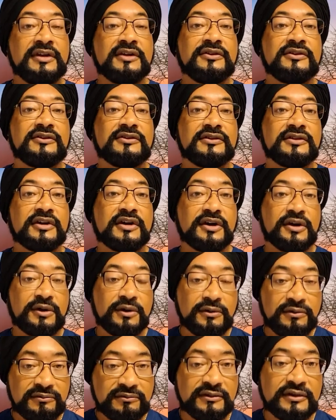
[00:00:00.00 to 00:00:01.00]

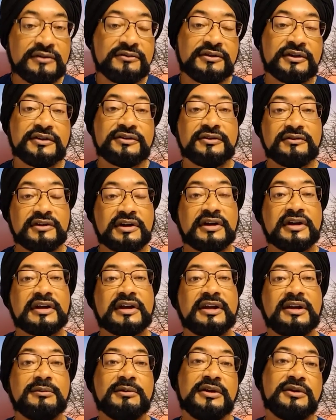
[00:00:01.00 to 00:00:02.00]
So, first of all,
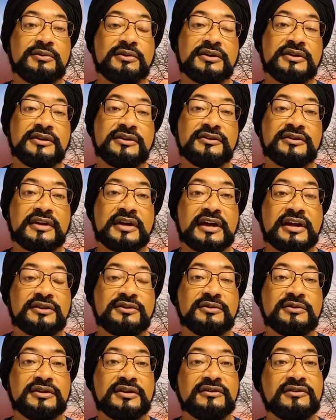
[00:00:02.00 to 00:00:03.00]
ketamine was
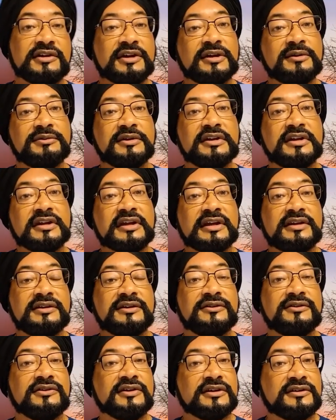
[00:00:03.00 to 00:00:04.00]
actually developed in the
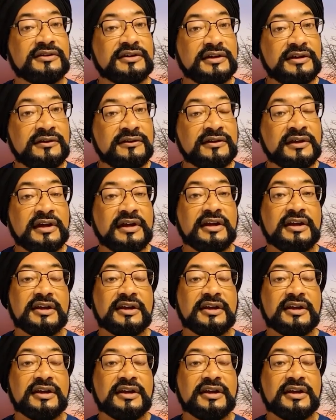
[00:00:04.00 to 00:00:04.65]
1960s